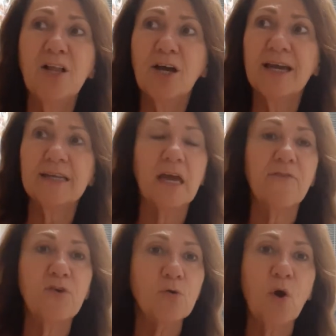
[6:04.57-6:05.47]
Look at, if
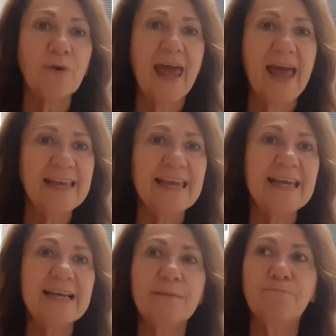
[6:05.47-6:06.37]
you go to
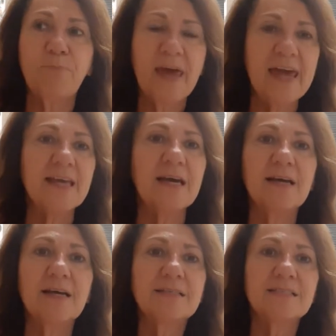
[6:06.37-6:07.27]
any big
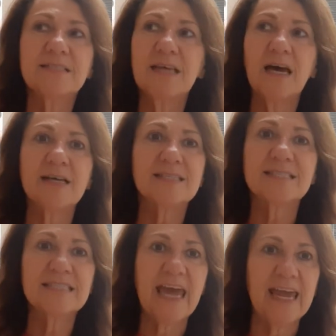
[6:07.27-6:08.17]

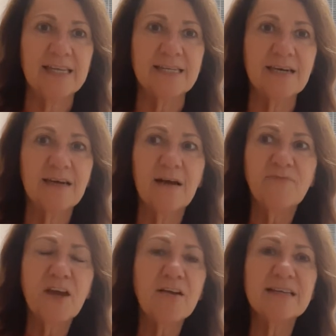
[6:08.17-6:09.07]
state,
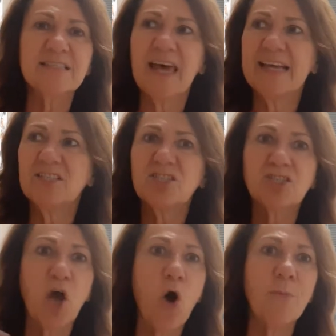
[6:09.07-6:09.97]
there is like
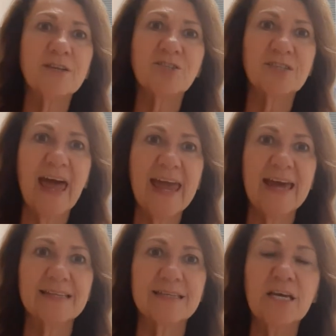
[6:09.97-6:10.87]
so much
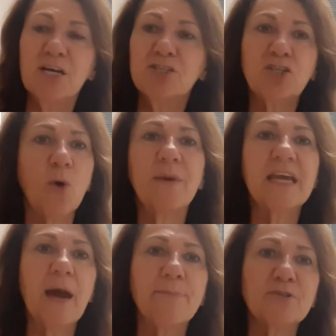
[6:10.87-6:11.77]
land, so many
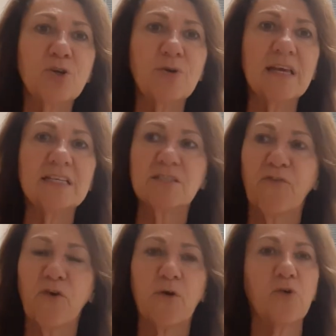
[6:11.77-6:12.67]
opportunities
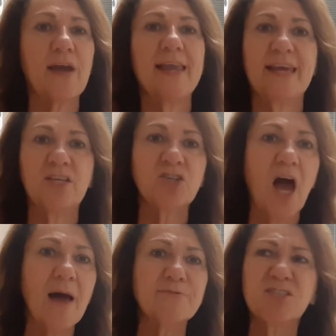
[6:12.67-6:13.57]
for creating
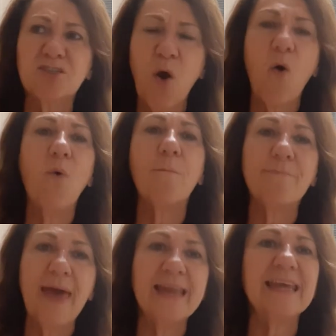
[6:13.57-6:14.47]
jobs, so
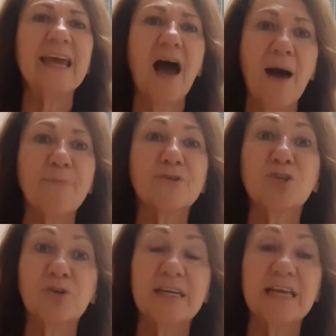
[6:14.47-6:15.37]
many
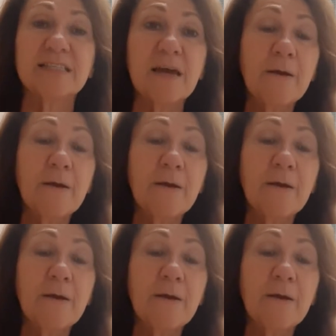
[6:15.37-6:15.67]
opportunities.